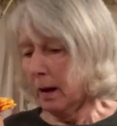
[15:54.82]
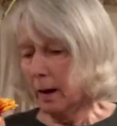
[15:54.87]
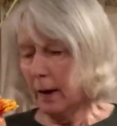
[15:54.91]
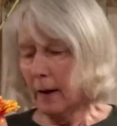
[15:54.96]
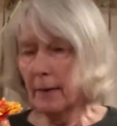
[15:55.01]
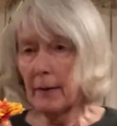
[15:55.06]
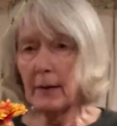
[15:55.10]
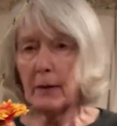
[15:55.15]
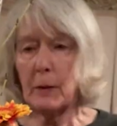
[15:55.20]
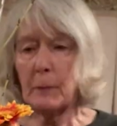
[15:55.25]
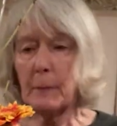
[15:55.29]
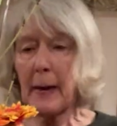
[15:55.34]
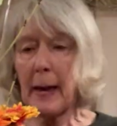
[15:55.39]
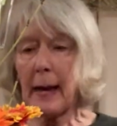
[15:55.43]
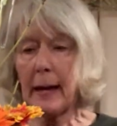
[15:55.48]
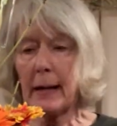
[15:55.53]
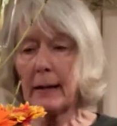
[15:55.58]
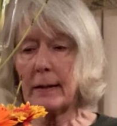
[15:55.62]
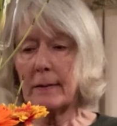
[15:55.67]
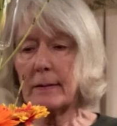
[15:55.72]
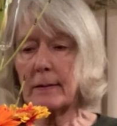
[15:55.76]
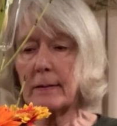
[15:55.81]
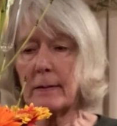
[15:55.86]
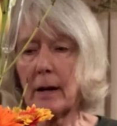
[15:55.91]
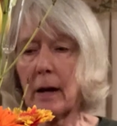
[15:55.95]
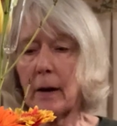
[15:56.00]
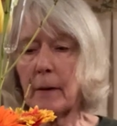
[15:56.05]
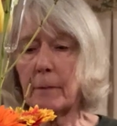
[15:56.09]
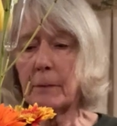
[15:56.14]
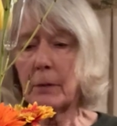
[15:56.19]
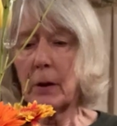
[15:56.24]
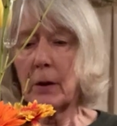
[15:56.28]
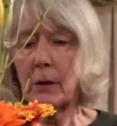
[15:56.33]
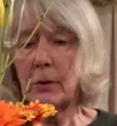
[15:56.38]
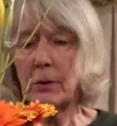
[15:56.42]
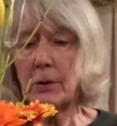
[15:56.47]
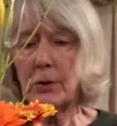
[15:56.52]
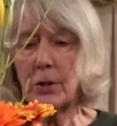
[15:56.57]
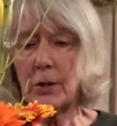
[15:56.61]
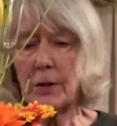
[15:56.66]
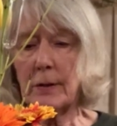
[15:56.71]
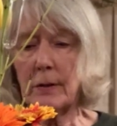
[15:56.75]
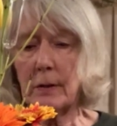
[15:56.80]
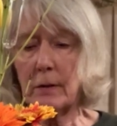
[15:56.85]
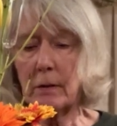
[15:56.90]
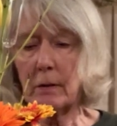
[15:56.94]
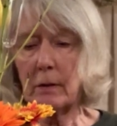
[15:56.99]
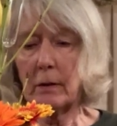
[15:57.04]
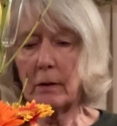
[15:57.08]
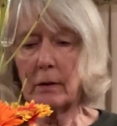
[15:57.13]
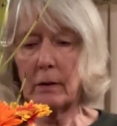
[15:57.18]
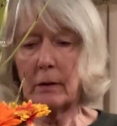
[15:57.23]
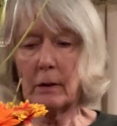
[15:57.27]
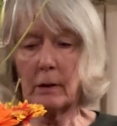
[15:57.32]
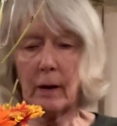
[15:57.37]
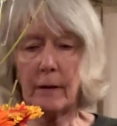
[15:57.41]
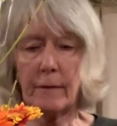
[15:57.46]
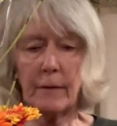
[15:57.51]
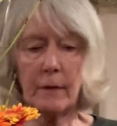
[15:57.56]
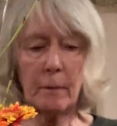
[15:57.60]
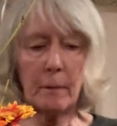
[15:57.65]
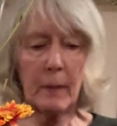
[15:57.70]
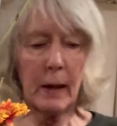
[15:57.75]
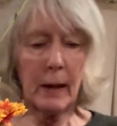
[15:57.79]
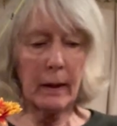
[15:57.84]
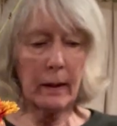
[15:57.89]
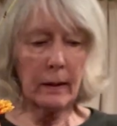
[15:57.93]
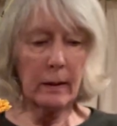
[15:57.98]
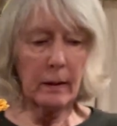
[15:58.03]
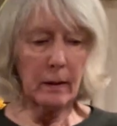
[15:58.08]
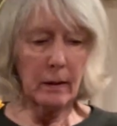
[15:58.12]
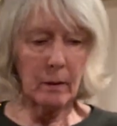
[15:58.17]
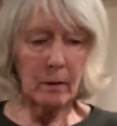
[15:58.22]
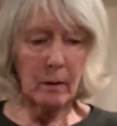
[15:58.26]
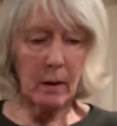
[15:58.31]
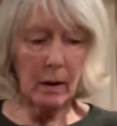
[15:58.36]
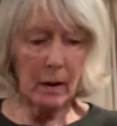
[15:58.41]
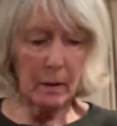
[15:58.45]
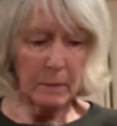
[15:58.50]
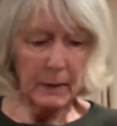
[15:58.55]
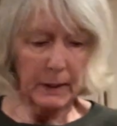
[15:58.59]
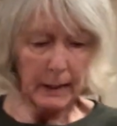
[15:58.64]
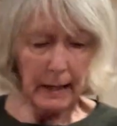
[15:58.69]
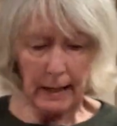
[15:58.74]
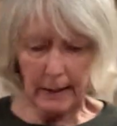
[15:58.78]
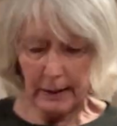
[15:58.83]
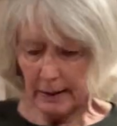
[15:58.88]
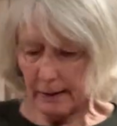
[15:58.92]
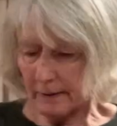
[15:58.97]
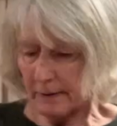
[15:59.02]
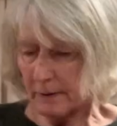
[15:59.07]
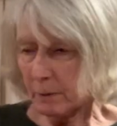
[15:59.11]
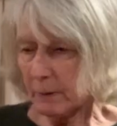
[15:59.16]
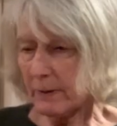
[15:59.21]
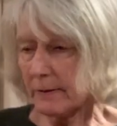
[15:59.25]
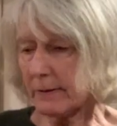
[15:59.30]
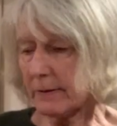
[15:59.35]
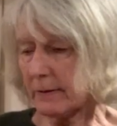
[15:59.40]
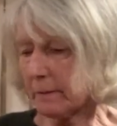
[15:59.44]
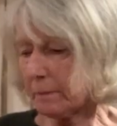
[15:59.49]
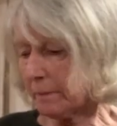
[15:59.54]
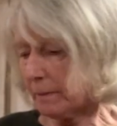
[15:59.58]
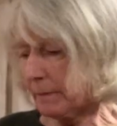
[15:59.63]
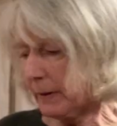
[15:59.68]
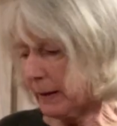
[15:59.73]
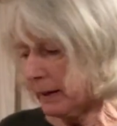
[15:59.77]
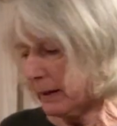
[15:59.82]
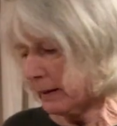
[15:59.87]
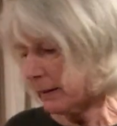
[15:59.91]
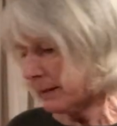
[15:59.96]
And at the base, I'm going to just cover my mechanics with some